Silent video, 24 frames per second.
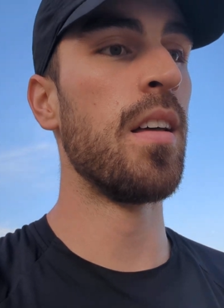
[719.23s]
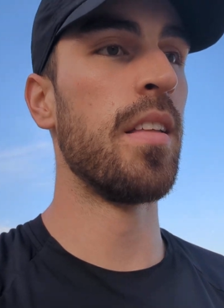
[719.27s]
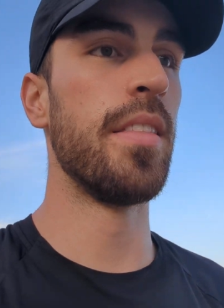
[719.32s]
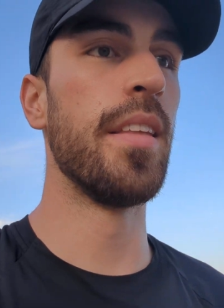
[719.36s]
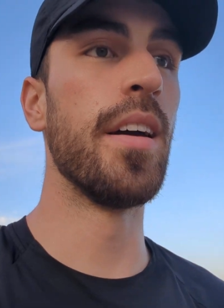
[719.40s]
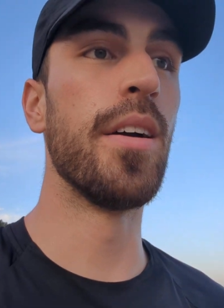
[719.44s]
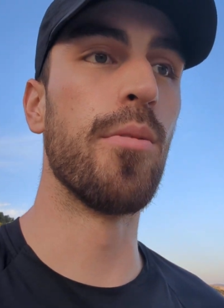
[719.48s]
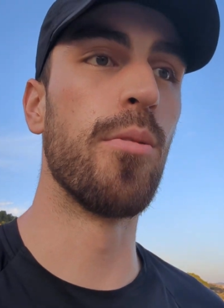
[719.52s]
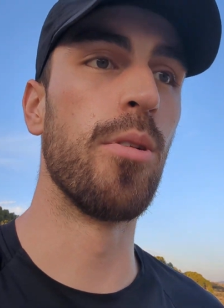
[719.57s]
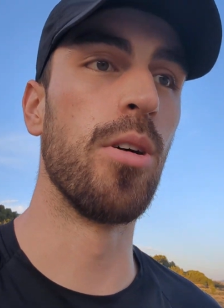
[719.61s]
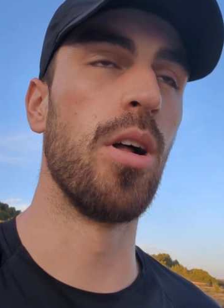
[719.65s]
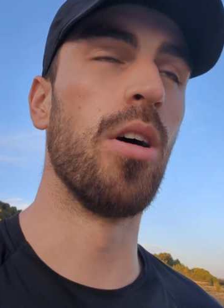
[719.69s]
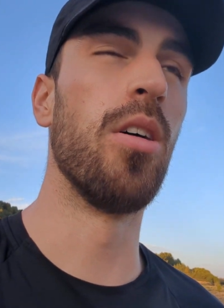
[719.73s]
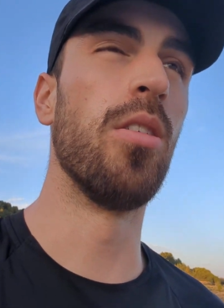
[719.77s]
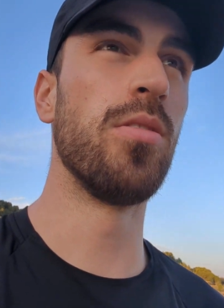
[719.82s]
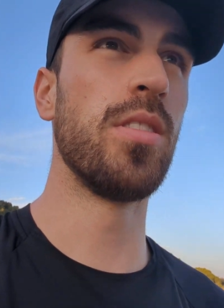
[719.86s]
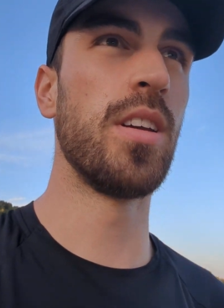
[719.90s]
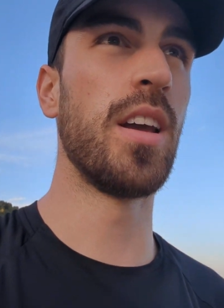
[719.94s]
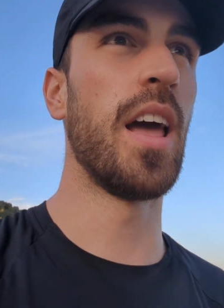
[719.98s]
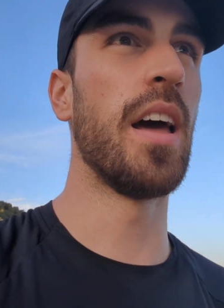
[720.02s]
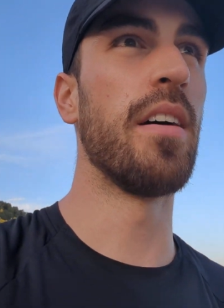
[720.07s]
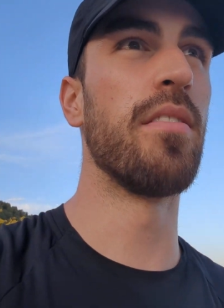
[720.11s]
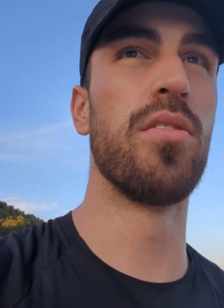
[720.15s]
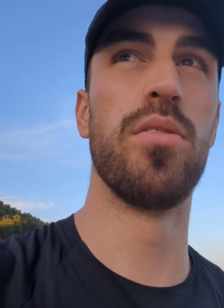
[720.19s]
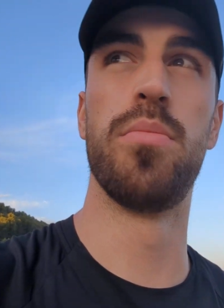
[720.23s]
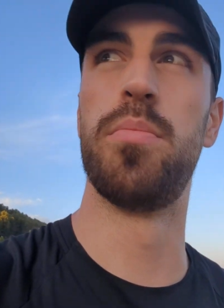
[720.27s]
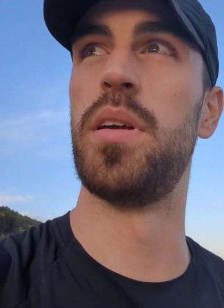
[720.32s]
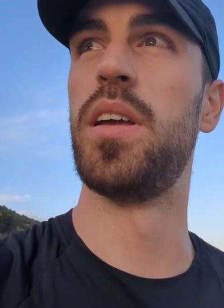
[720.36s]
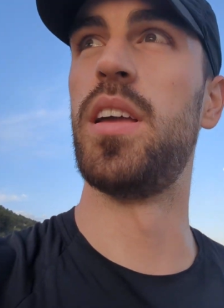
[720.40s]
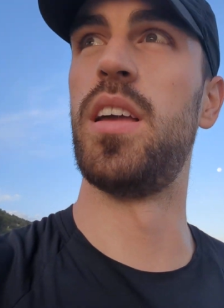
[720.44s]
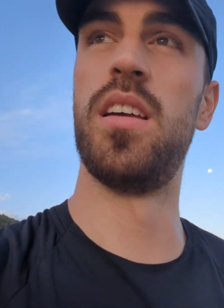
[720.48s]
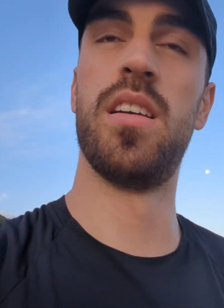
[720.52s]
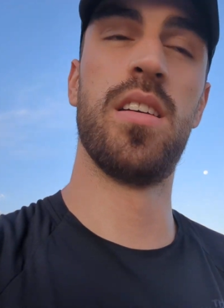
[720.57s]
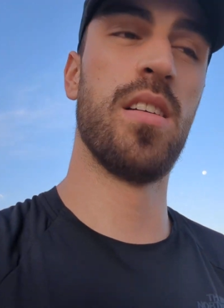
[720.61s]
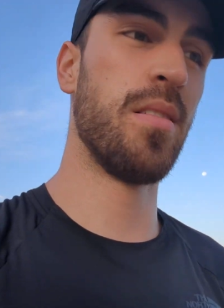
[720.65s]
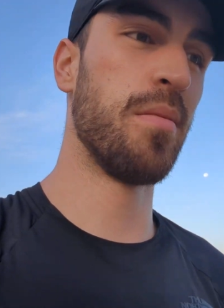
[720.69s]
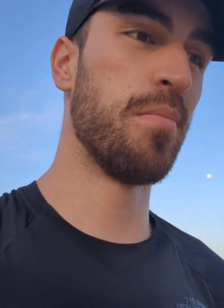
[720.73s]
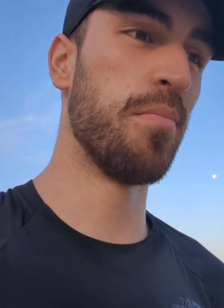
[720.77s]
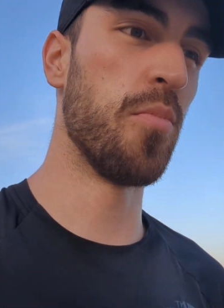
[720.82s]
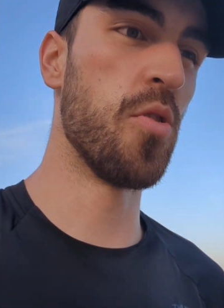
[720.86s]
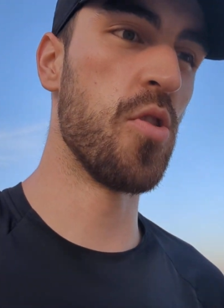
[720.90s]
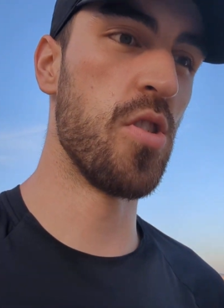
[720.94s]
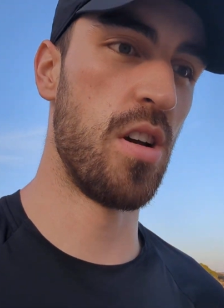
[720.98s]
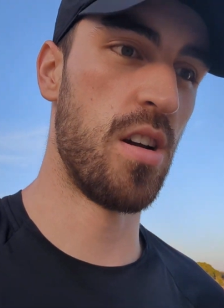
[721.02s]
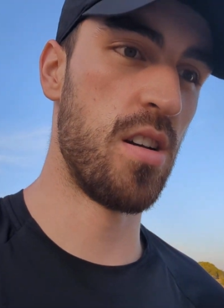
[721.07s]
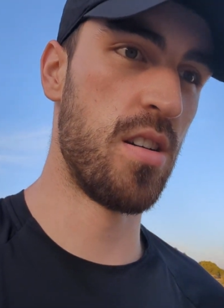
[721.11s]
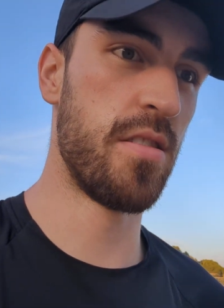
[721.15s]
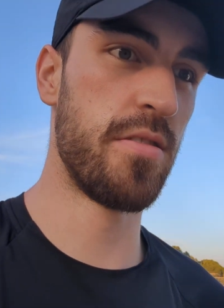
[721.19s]
there will only ever be
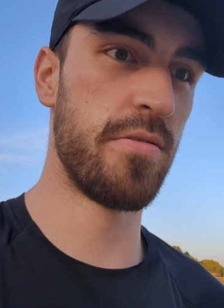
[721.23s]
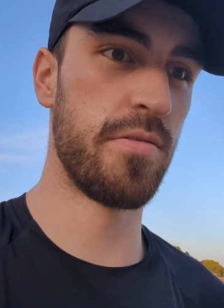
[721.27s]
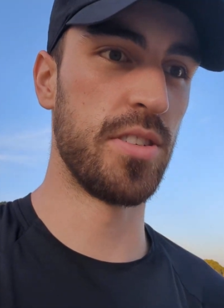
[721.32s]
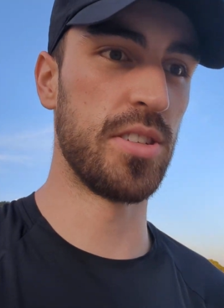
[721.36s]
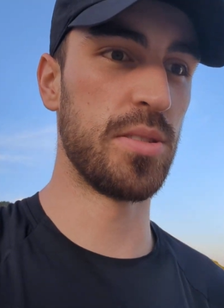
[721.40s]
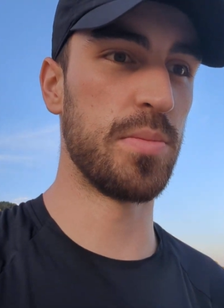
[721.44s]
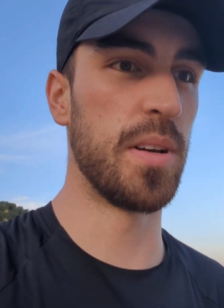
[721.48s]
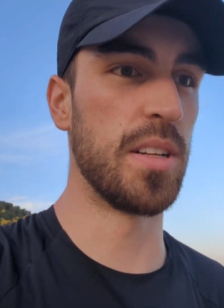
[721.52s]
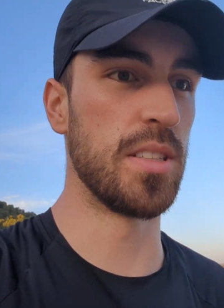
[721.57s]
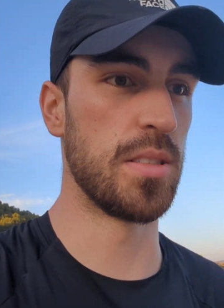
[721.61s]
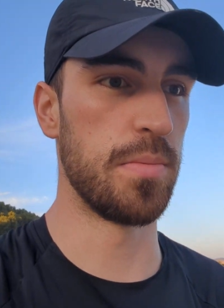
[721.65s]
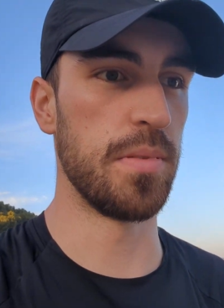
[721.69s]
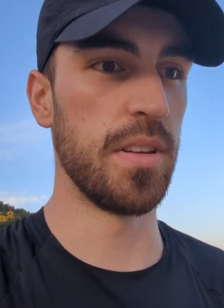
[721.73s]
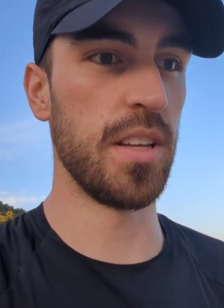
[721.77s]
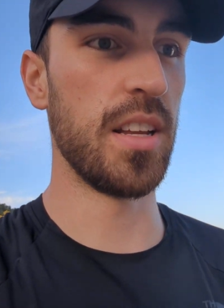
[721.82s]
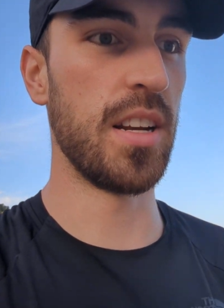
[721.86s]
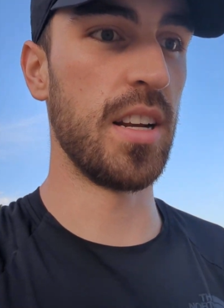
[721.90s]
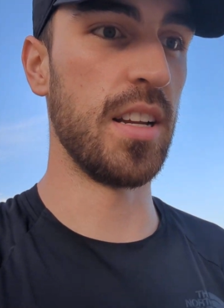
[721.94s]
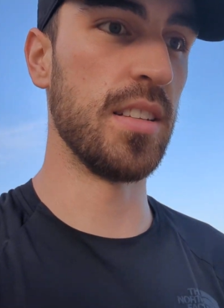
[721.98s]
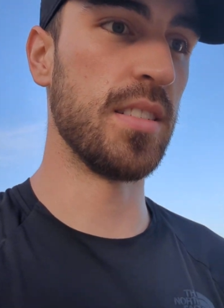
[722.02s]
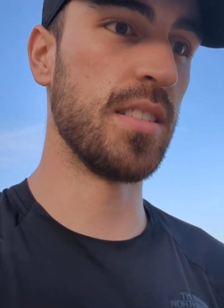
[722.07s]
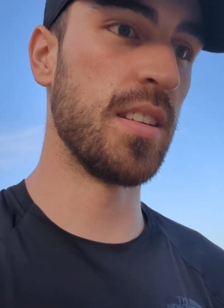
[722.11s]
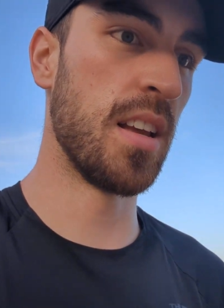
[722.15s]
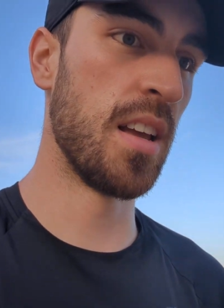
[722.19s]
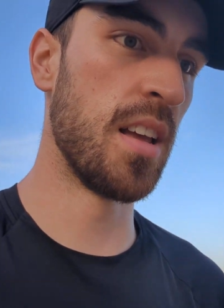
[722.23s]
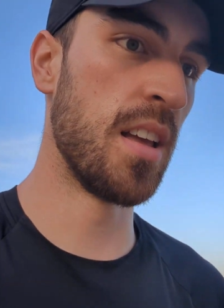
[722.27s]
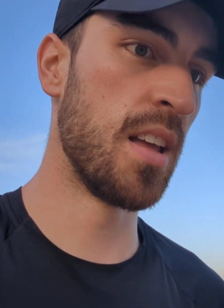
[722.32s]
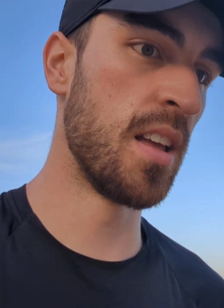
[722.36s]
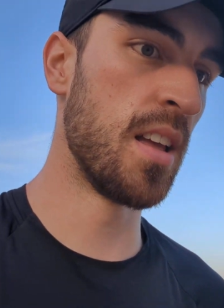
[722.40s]
more responsibilities.